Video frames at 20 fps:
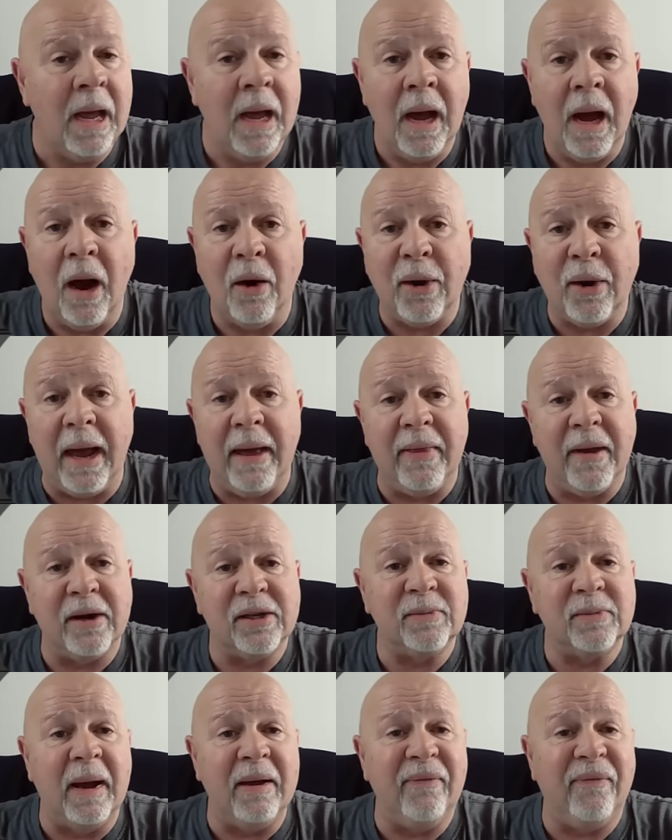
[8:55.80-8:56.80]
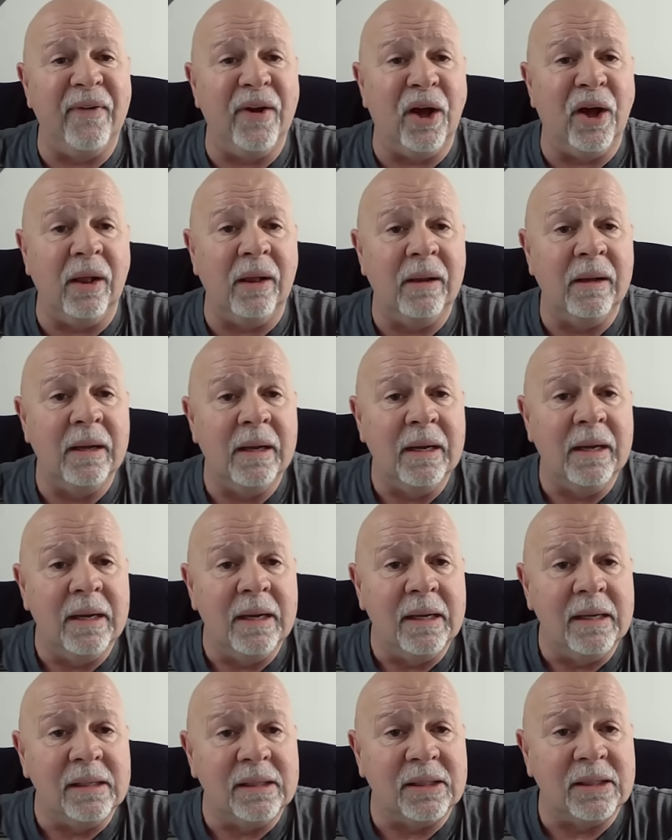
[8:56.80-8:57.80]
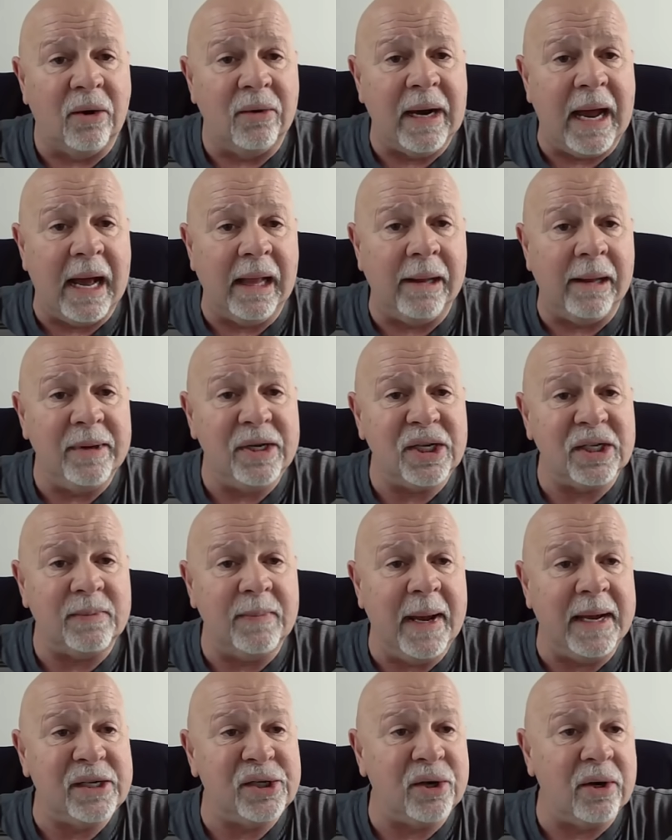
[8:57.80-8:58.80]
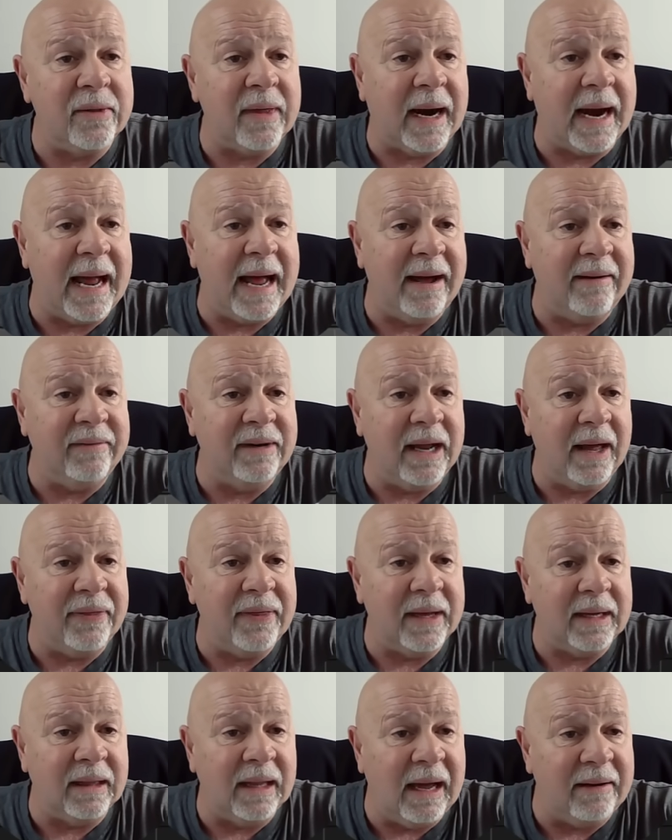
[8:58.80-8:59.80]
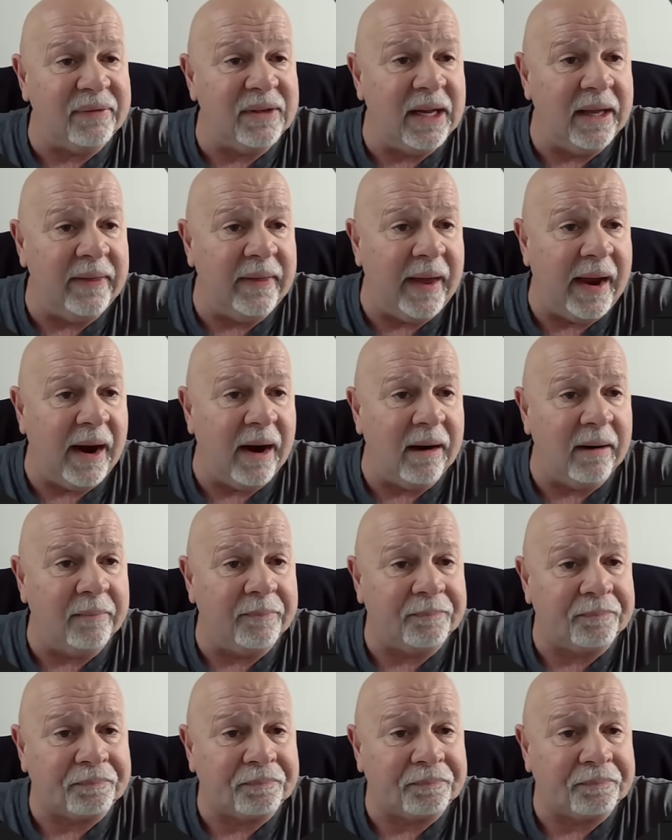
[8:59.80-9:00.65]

Okay, there's my fill. So now let me just make sure that I have nothing left in there.